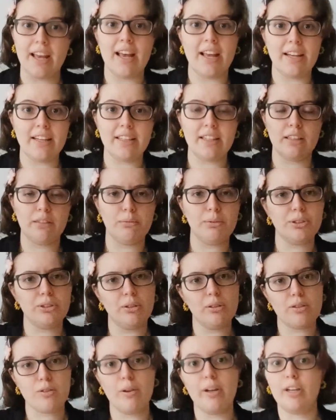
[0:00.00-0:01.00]
And it
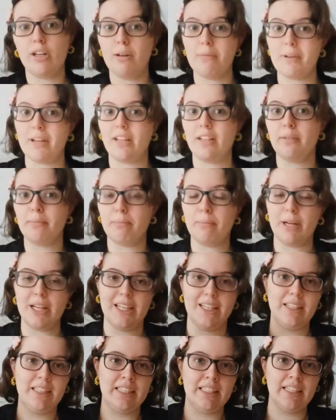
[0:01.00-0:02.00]
was also a comic,
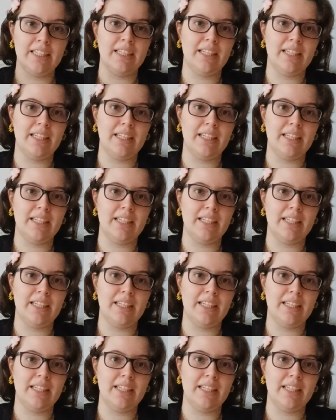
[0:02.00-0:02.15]
but